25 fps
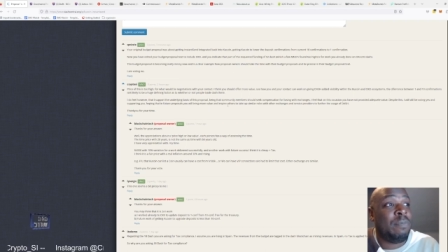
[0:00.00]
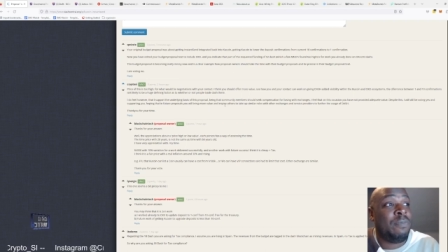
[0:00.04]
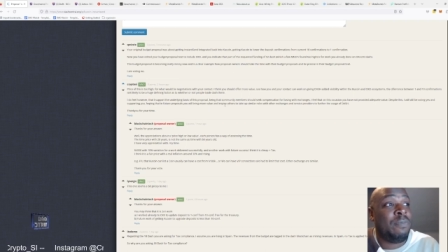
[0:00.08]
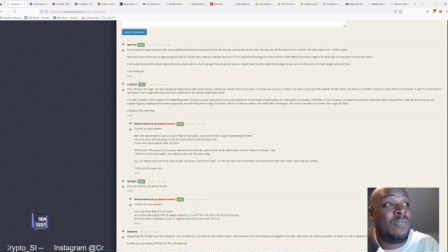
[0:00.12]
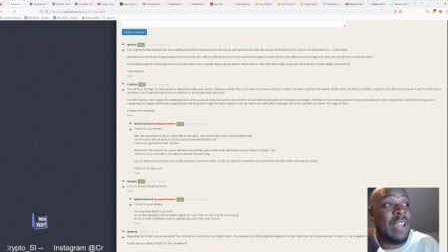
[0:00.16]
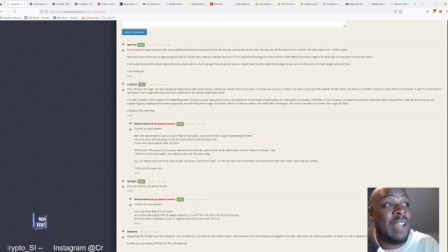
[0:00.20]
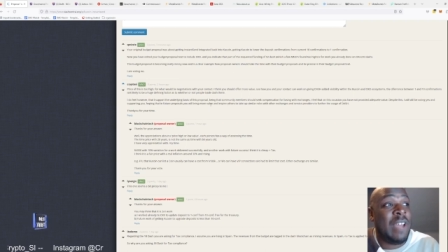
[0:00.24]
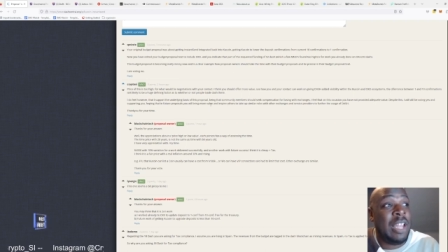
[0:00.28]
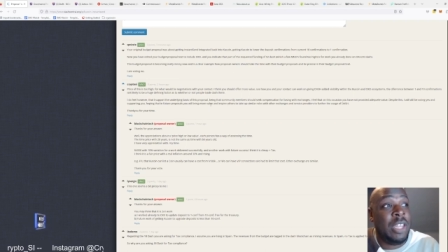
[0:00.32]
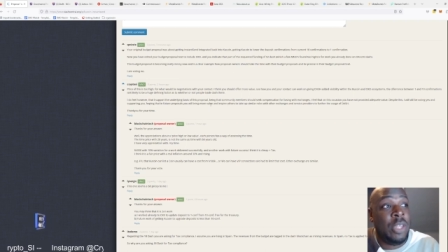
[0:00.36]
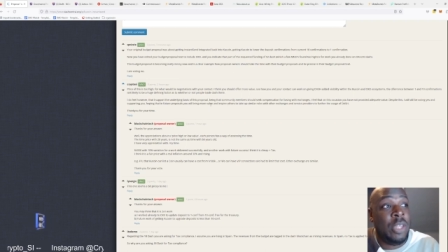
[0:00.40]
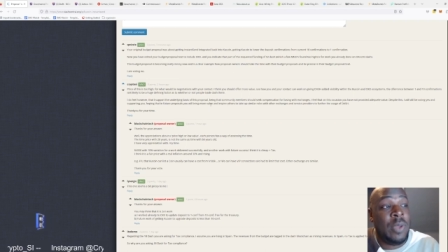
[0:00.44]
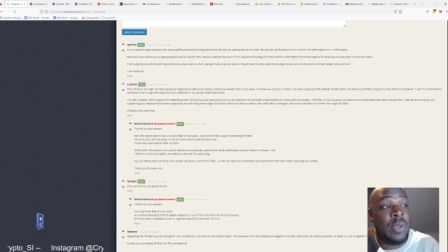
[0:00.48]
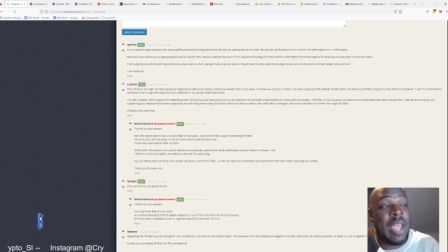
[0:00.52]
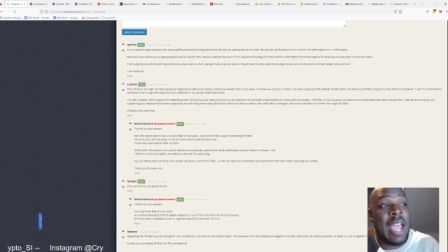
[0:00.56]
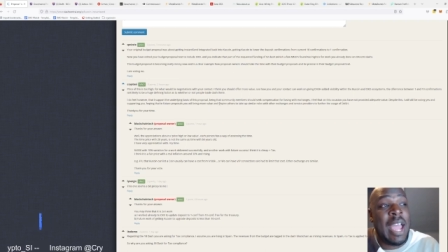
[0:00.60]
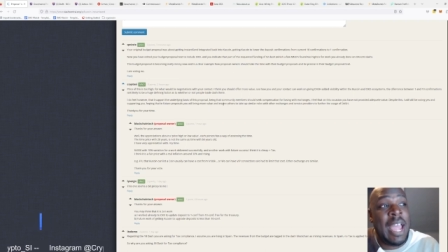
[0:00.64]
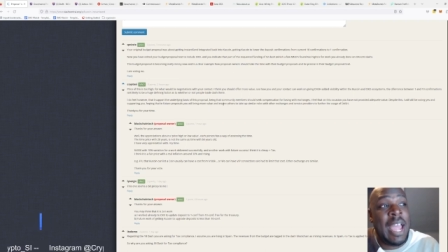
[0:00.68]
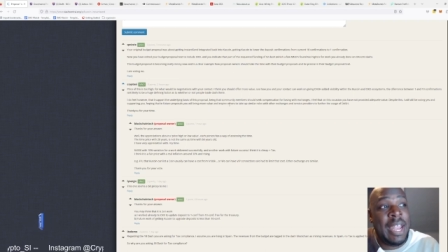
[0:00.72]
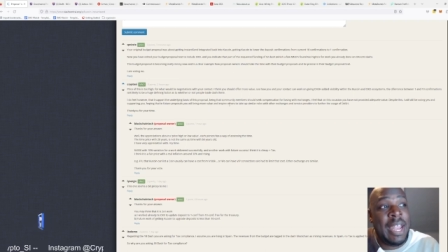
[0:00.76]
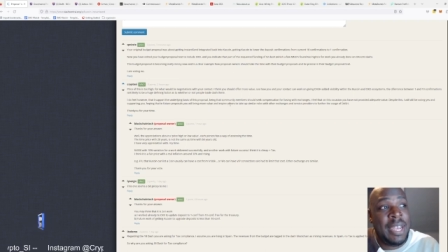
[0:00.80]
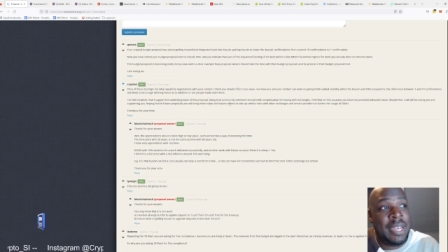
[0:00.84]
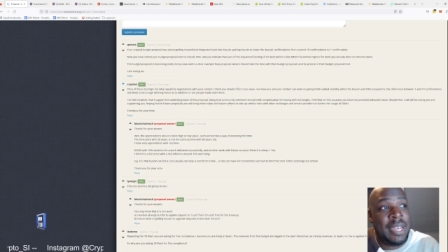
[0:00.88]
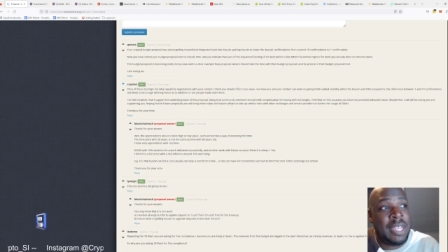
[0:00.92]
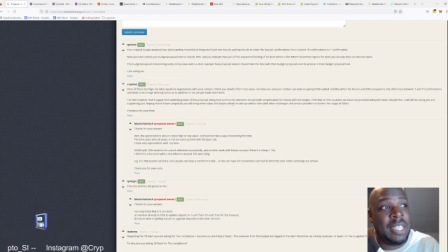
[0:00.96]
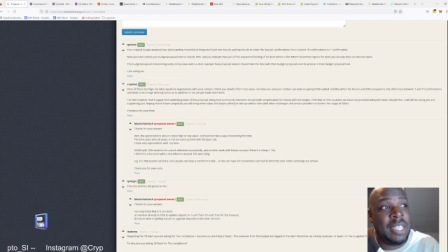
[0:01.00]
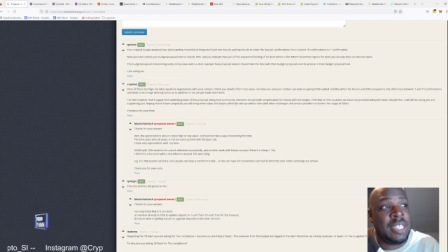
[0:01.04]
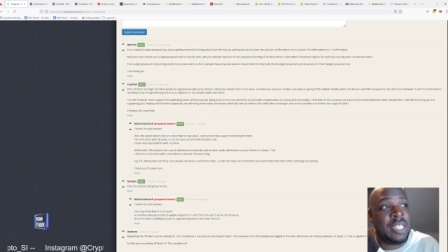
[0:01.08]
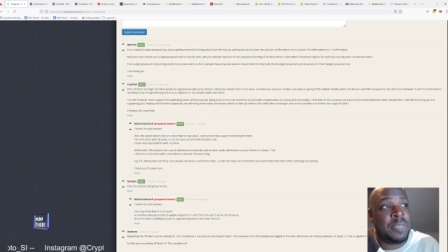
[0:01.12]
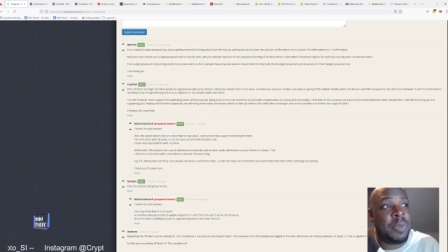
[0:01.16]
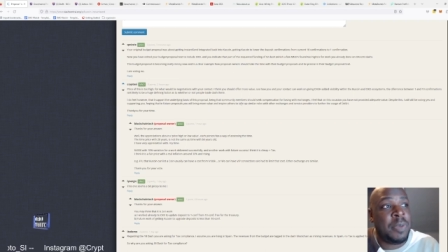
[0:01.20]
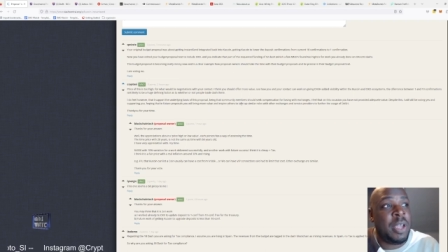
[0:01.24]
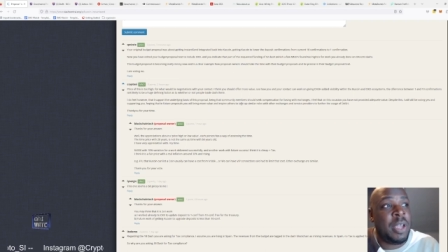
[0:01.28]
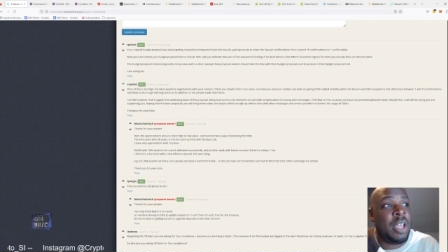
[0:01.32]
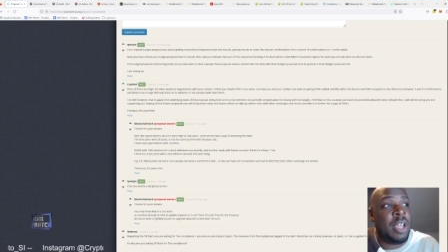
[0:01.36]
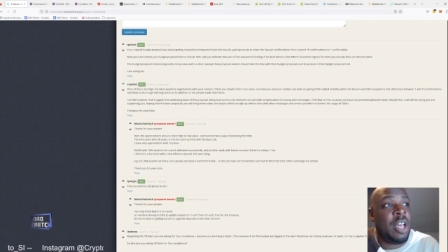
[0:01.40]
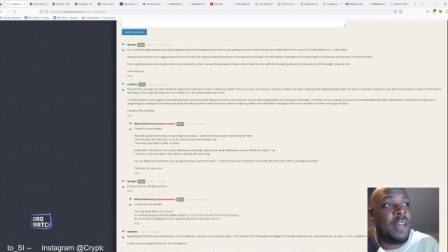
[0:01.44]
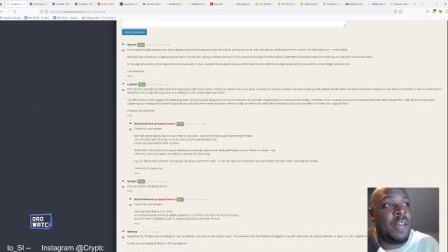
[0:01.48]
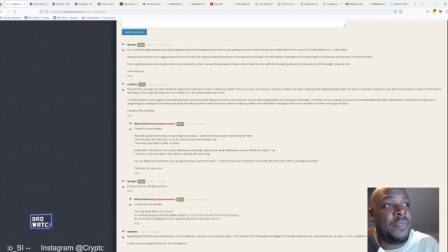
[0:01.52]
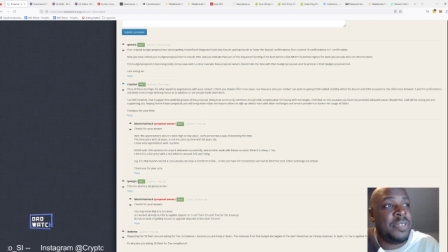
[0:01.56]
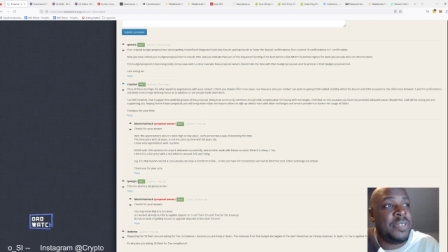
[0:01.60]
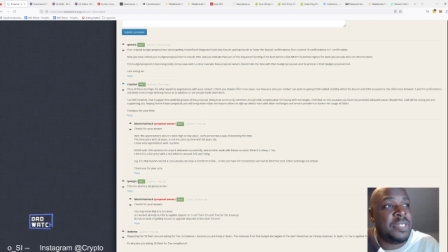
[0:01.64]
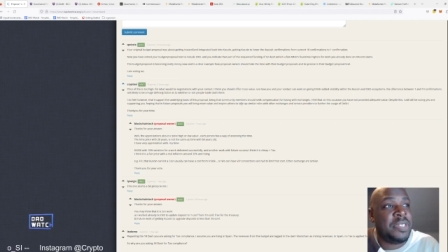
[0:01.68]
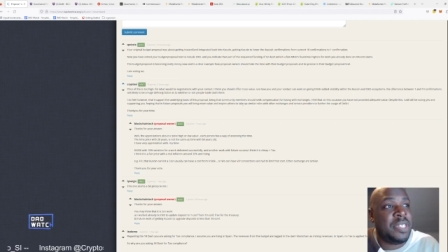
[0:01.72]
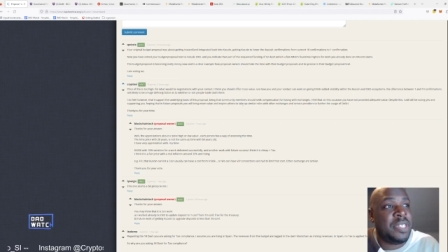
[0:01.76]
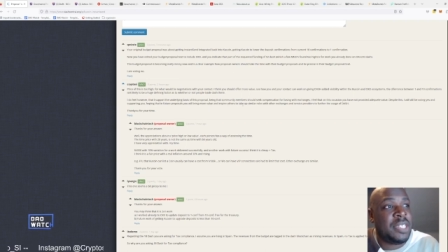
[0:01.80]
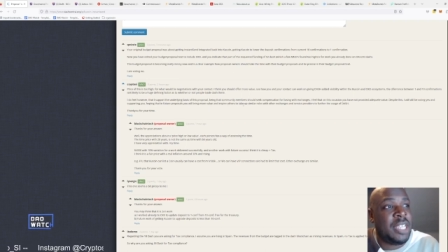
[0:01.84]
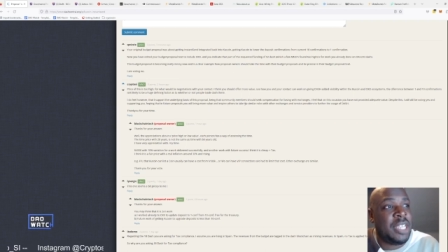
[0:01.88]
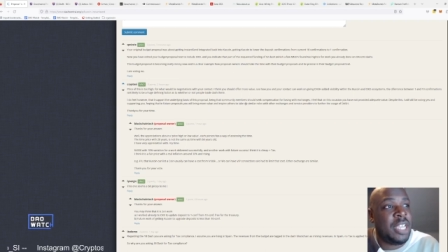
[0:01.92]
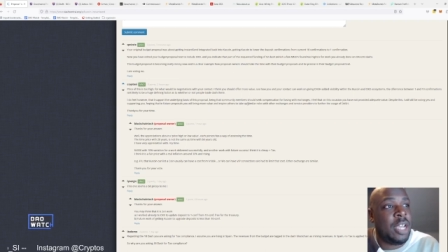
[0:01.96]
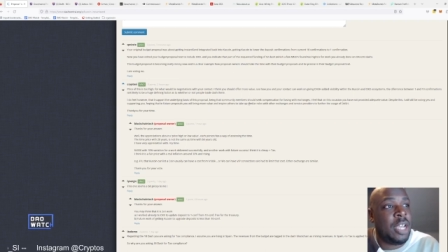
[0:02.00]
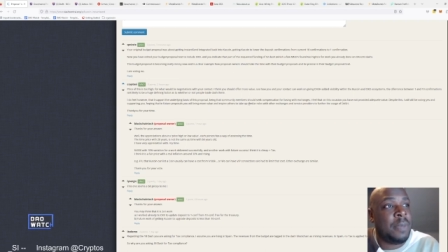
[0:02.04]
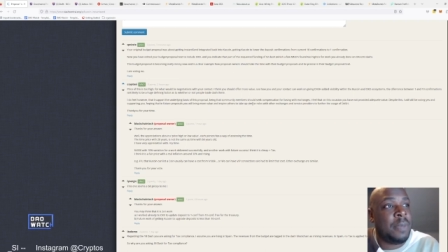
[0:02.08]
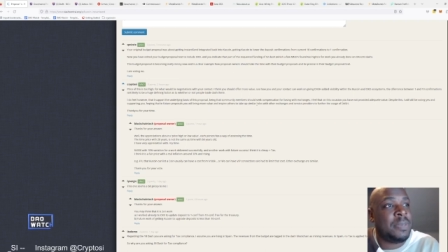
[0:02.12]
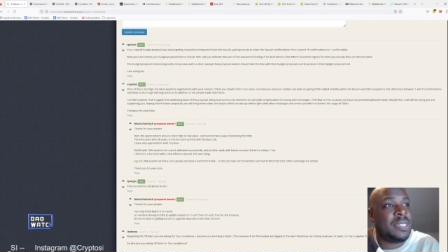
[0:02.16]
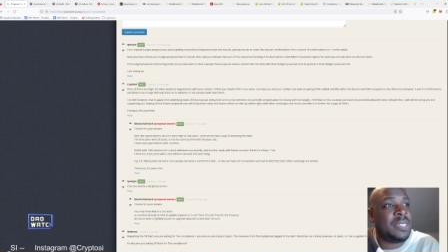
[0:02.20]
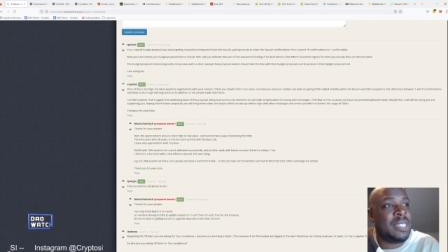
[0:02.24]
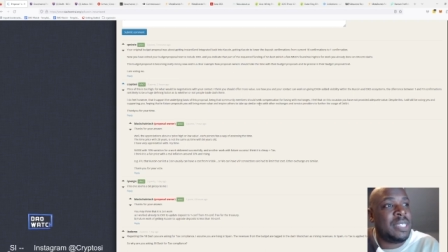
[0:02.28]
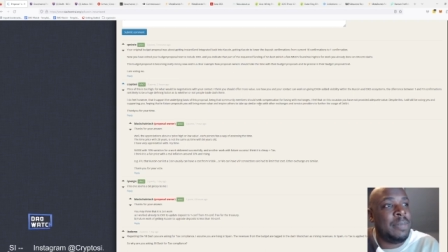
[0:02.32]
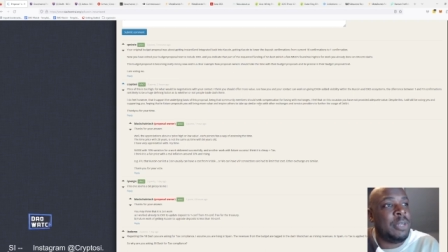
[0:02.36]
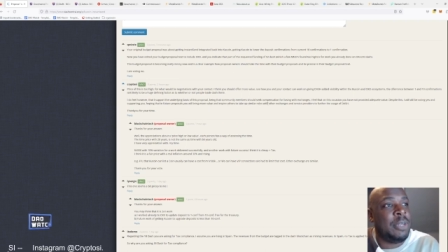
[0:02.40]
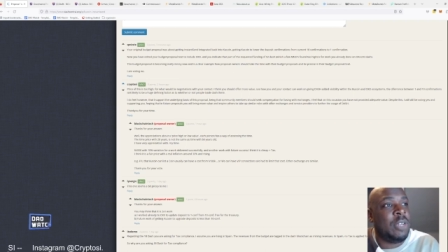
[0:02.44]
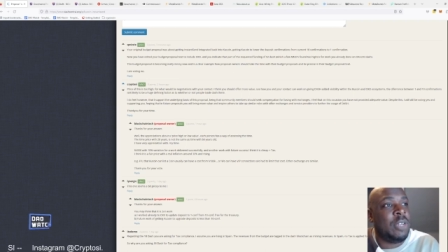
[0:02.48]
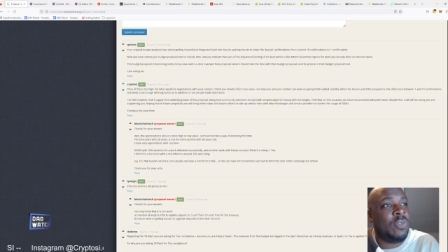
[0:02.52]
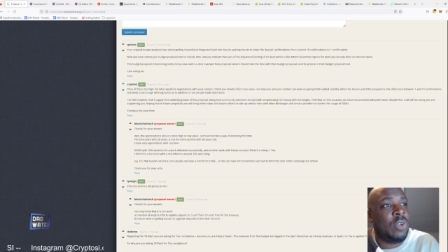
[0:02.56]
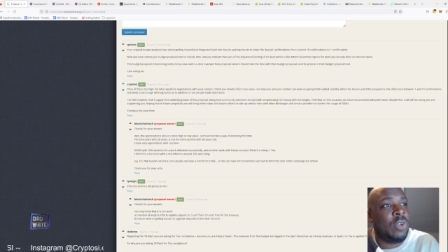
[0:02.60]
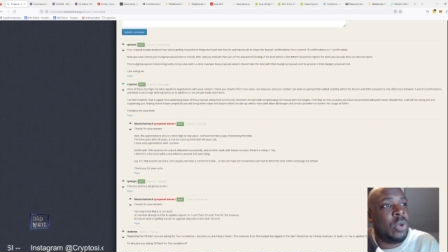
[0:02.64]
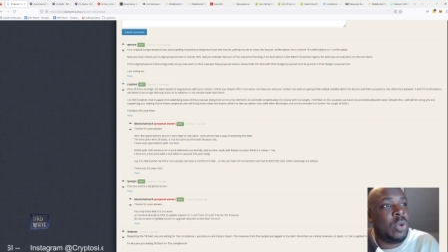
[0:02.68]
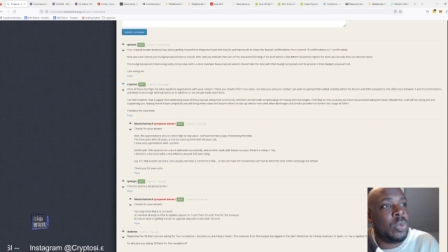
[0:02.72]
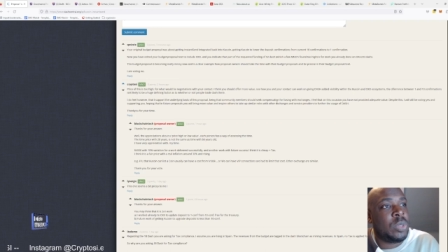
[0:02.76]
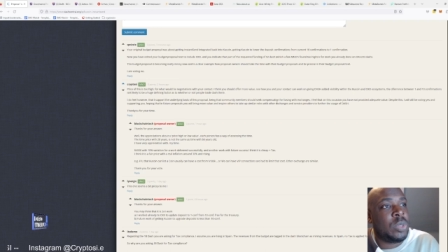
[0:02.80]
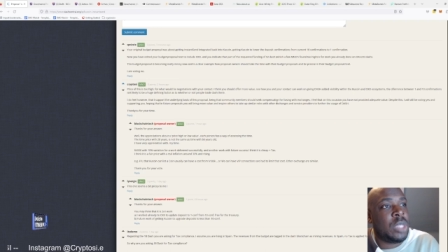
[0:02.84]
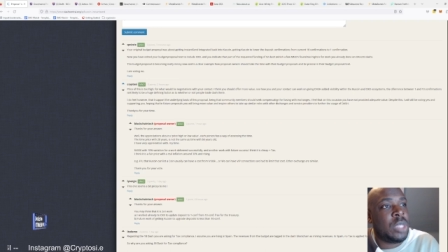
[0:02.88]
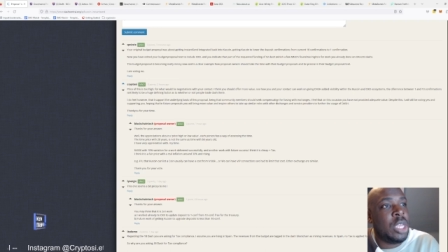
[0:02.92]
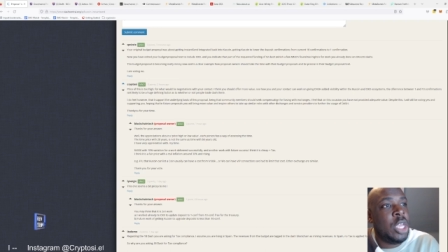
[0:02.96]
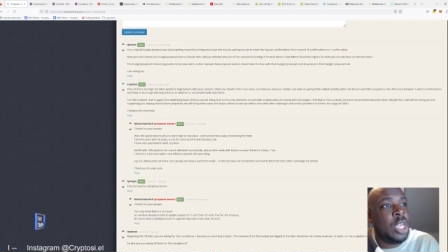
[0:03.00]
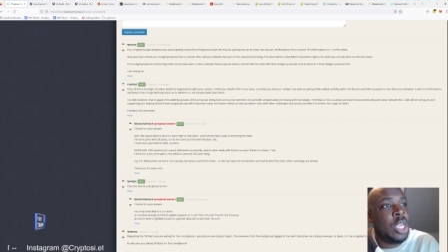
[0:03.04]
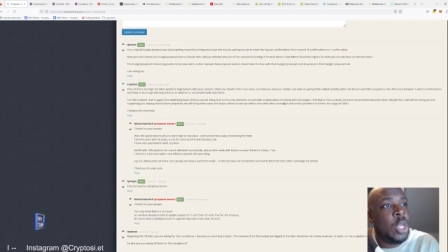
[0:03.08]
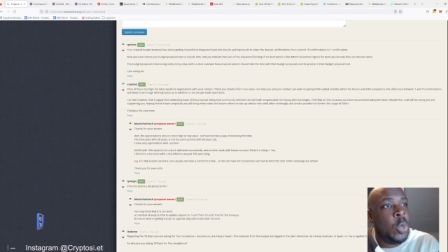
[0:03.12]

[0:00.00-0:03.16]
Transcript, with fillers: value and inspire others to take up similar roles